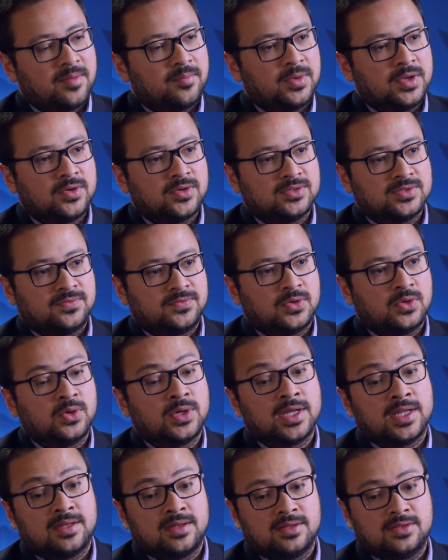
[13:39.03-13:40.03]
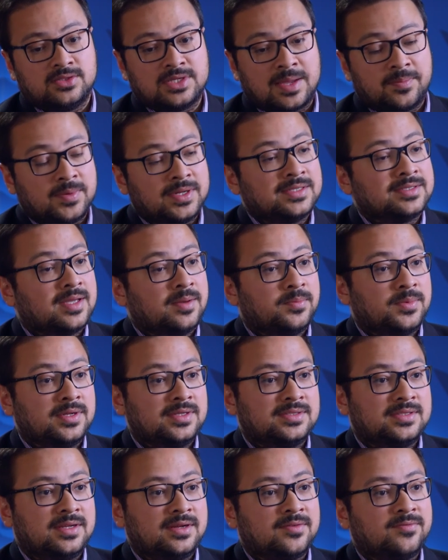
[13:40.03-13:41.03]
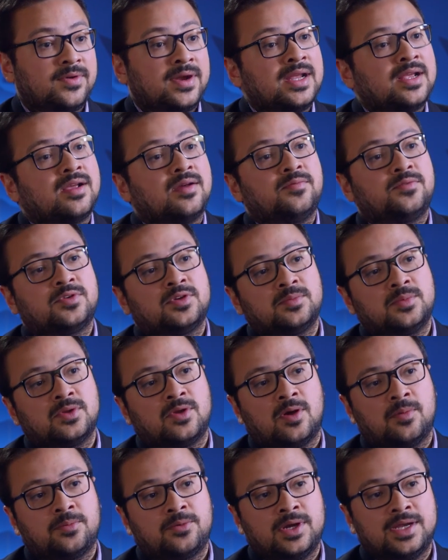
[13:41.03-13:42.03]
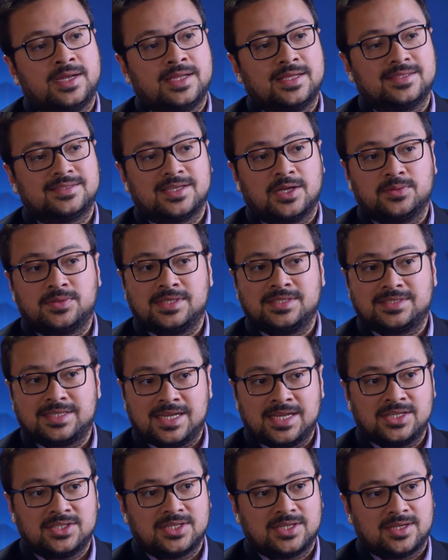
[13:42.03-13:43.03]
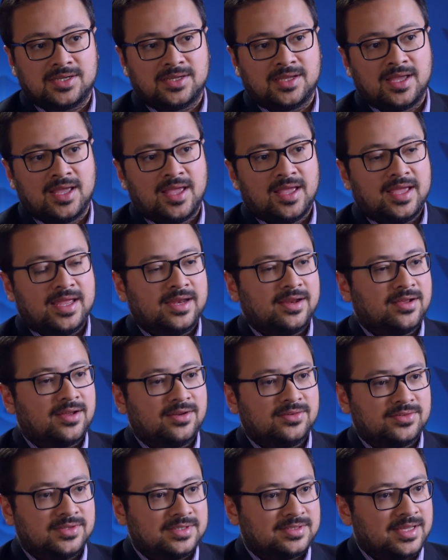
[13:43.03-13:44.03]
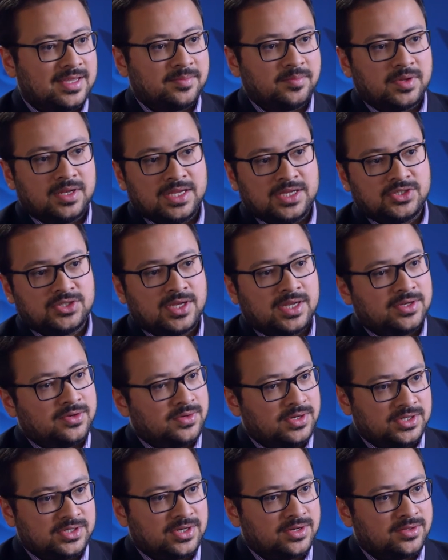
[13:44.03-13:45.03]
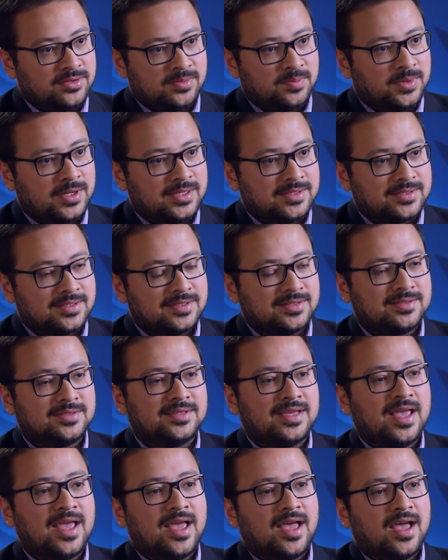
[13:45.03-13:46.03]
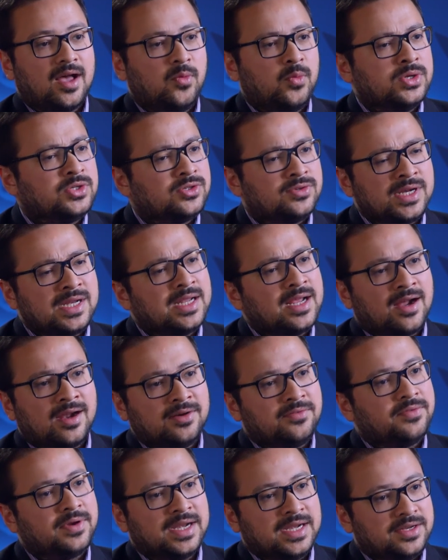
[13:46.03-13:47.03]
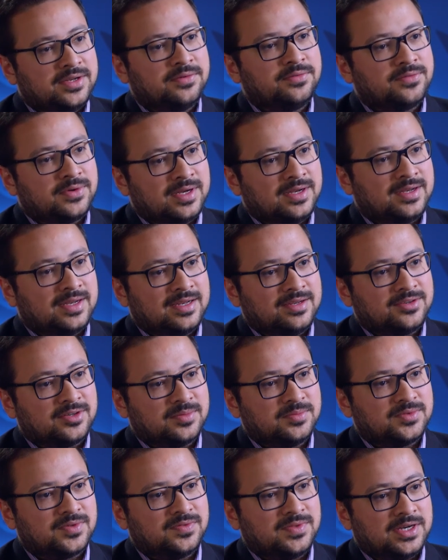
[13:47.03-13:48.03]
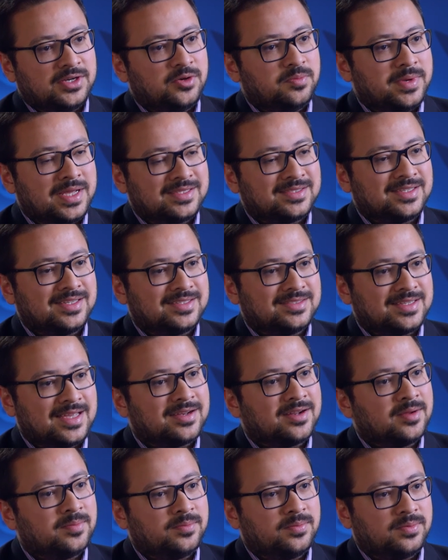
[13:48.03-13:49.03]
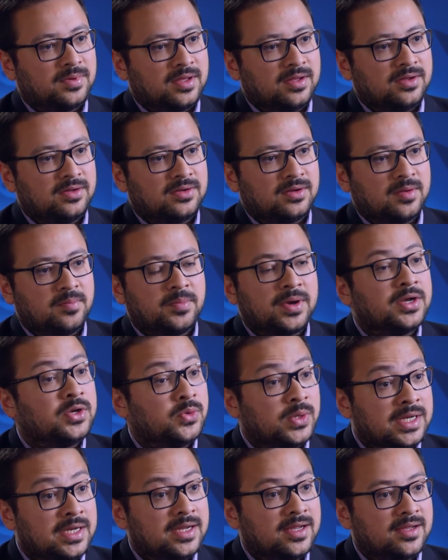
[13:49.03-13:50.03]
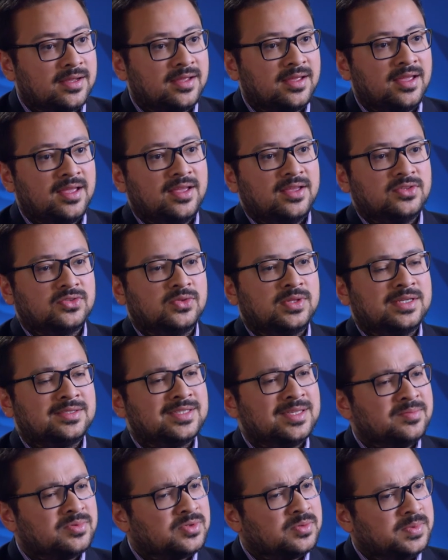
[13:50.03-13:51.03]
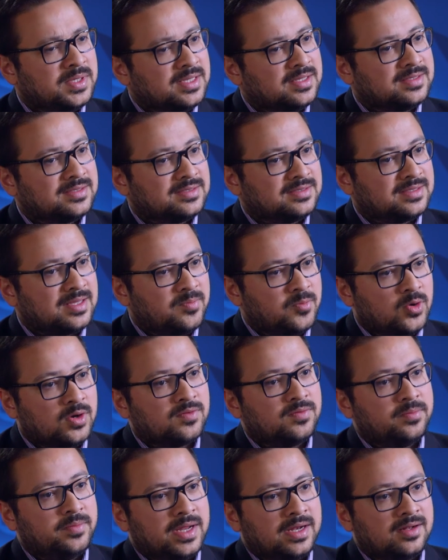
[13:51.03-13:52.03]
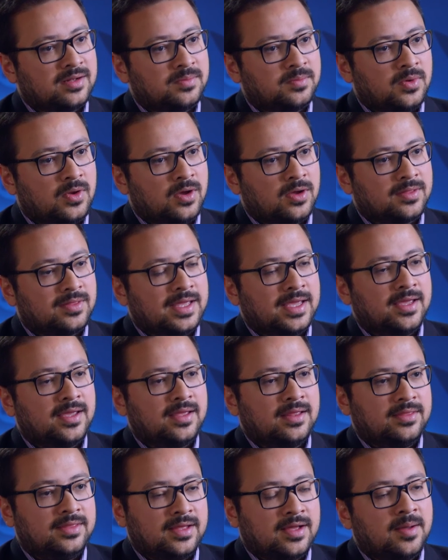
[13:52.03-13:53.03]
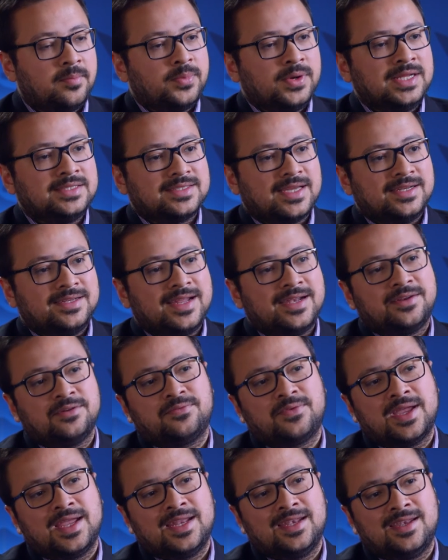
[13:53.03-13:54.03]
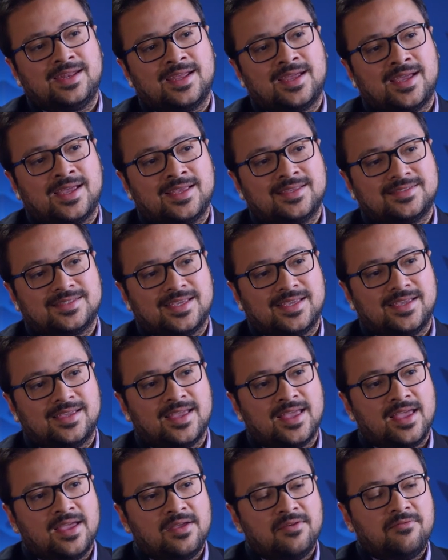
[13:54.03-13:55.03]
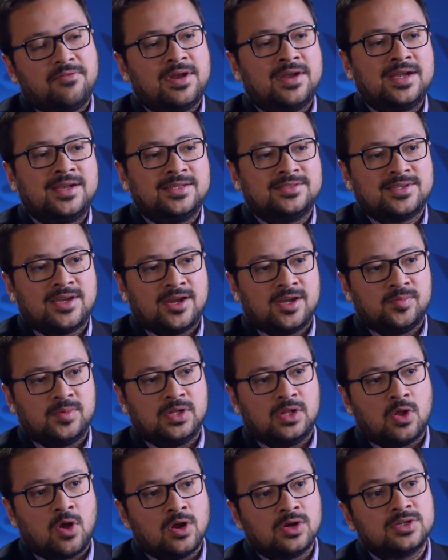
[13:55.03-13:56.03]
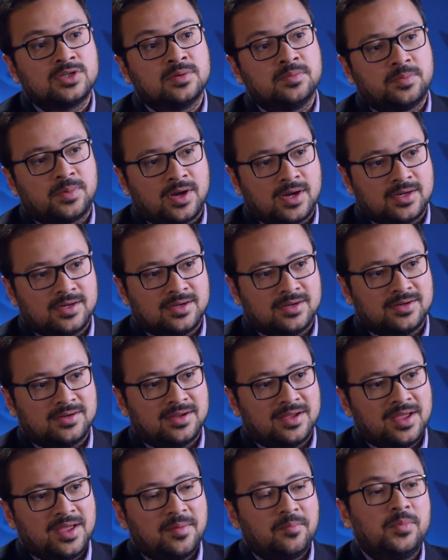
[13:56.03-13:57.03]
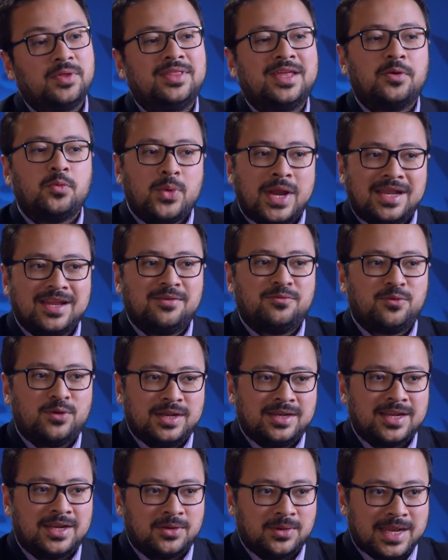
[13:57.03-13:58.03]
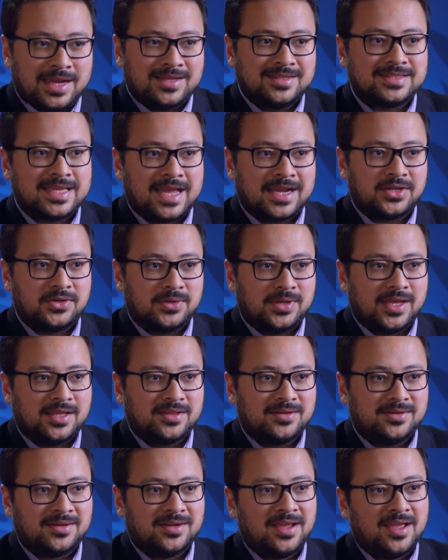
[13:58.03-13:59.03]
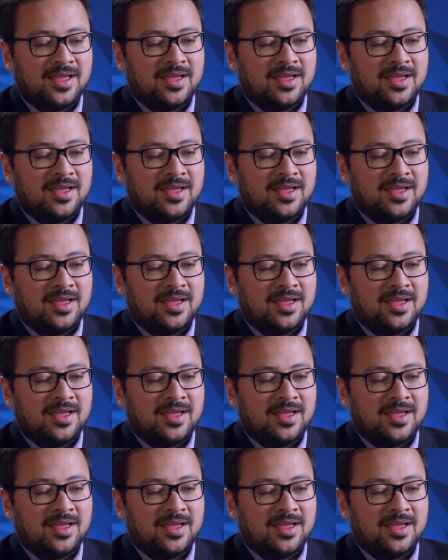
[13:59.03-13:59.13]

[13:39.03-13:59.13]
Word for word: Because if you look at Japanese companies, they're very comfortable operating in Southeast Asia, in countries like Malaysia, Indonesia, and other places, uh, which really aren't very different in terms of their domestic setup uh, compared to India. Mm. So there seems to be a somewhat of a mental block. They, the companies identify India as a very desirable long-term partner, but they're waiting for India to get its act together.